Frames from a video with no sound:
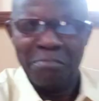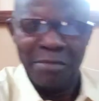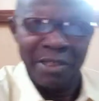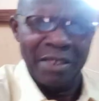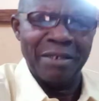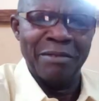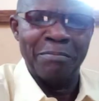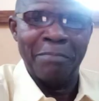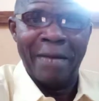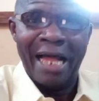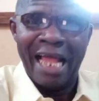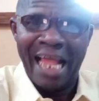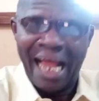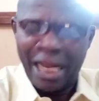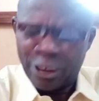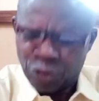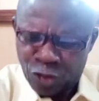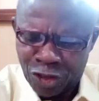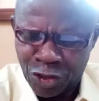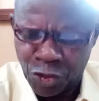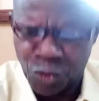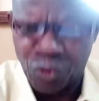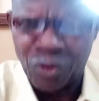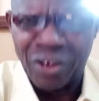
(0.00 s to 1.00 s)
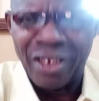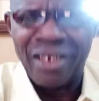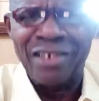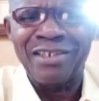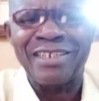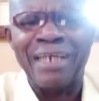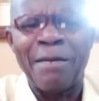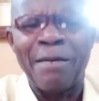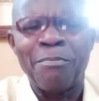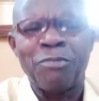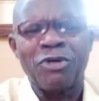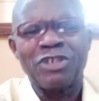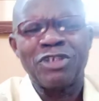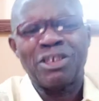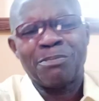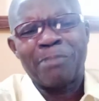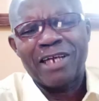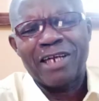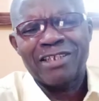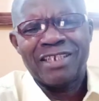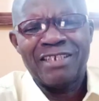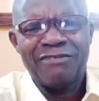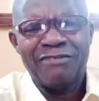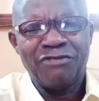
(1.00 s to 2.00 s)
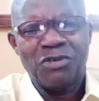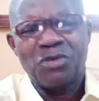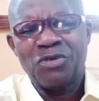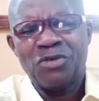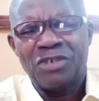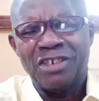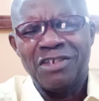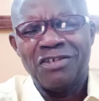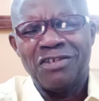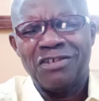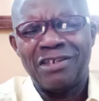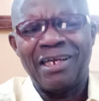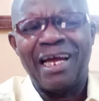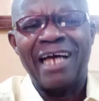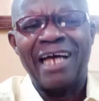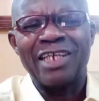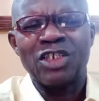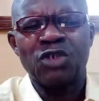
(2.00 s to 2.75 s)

my actual students and prospective students,